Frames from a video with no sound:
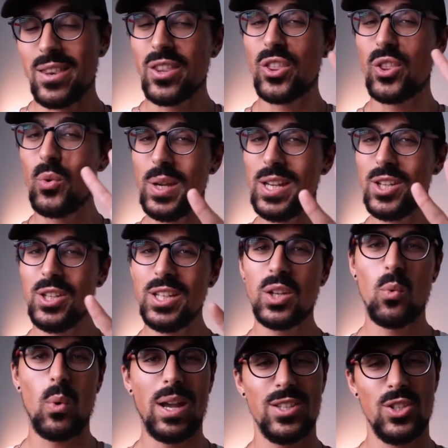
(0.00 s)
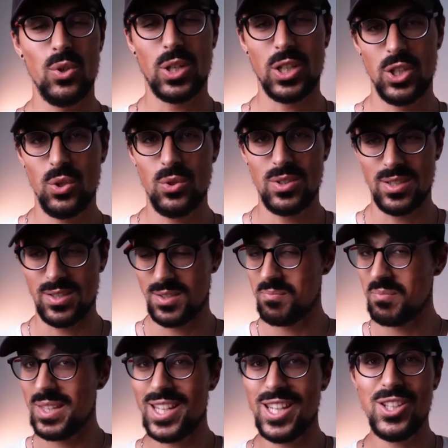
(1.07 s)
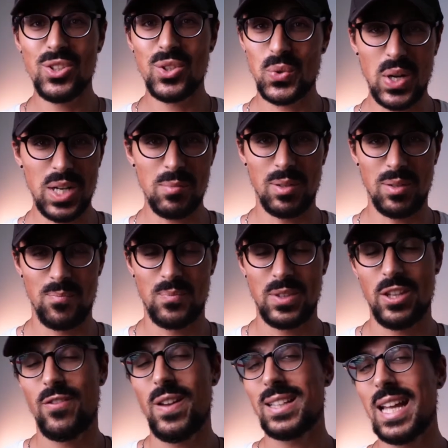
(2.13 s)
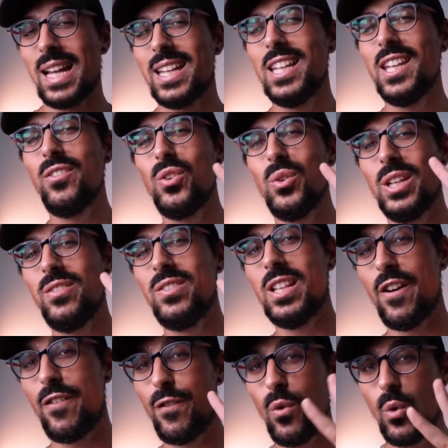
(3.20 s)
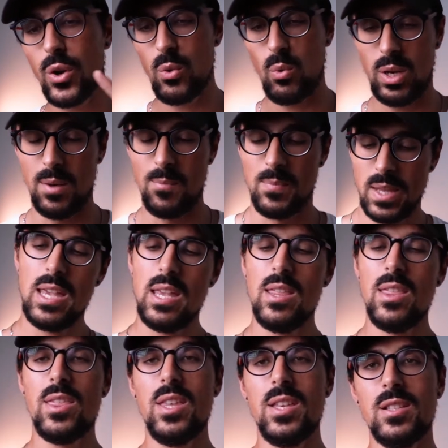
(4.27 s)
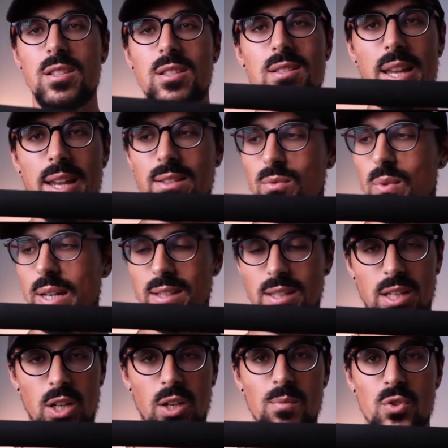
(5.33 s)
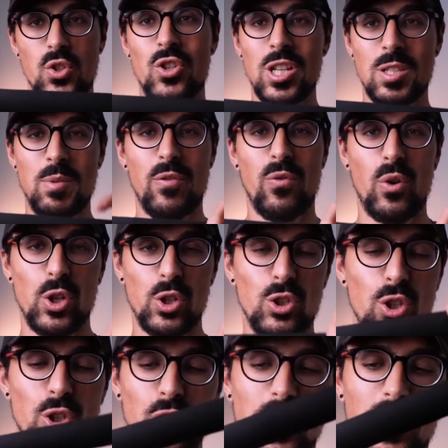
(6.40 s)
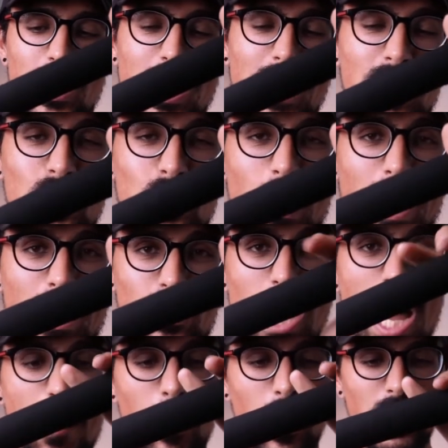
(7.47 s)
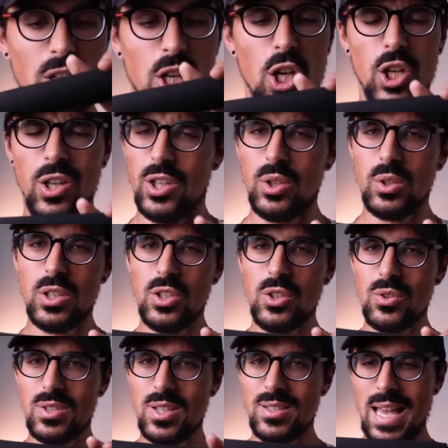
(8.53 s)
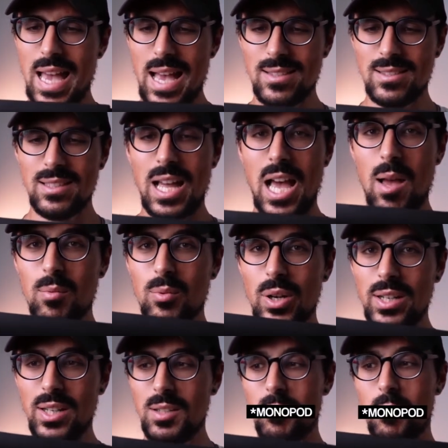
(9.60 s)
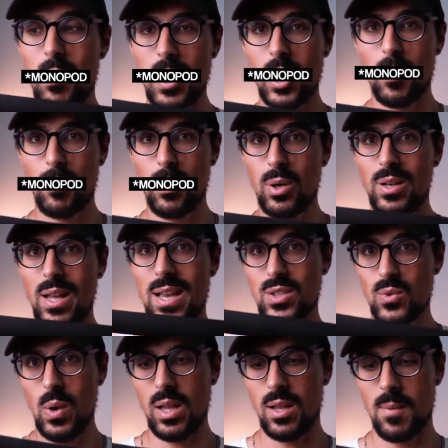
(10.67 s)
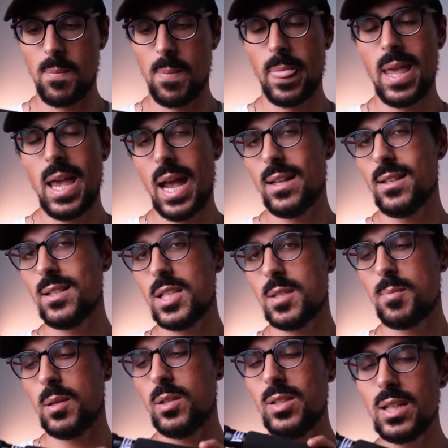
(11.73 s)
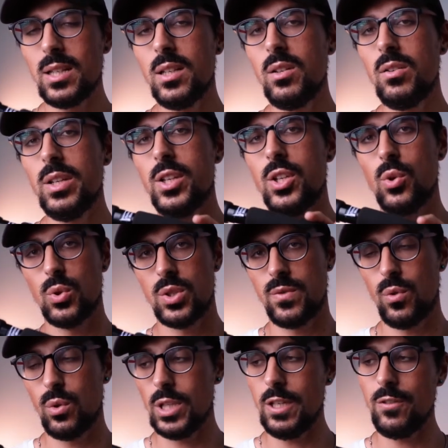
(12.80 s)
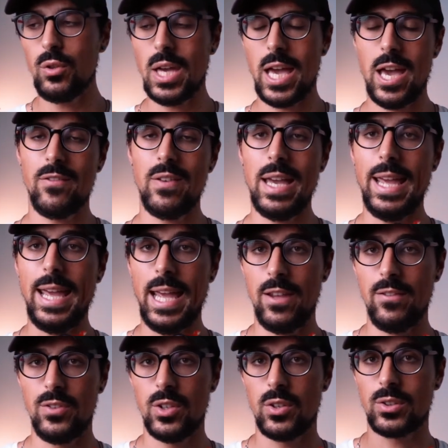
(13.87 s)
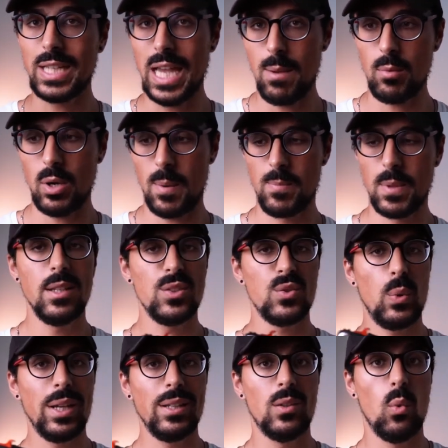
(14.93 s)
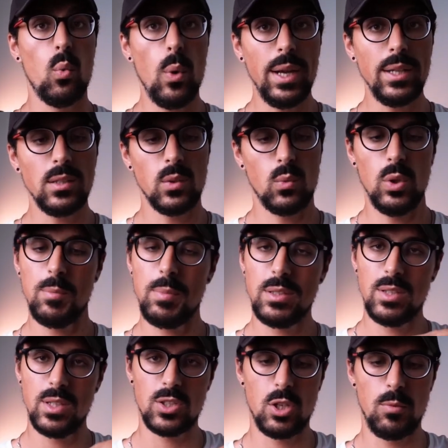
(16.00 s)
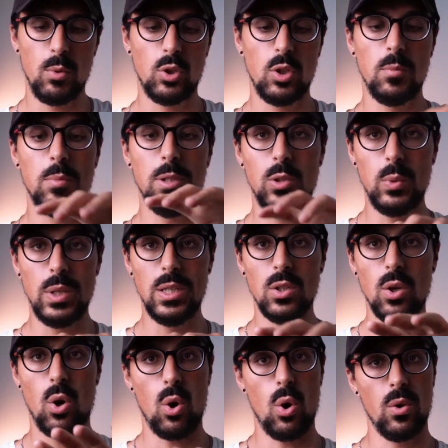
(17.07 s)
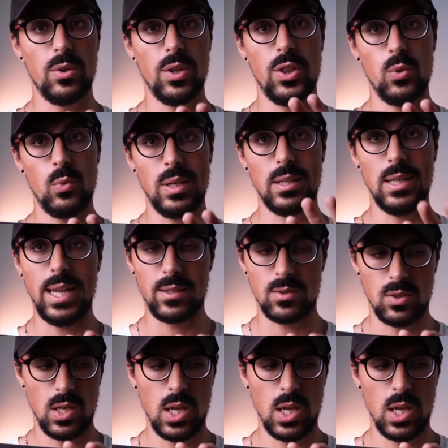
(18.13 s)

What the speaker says: and three unique ways you can use this. Incredible. In fact, I can give you even a fourth one. In this state right here, just before you turned it into a tripod, you can use this as an upgraded monopod as well. And this is particularly useful if you have a heavier camera. This way the weight will be distributed between all the three legs.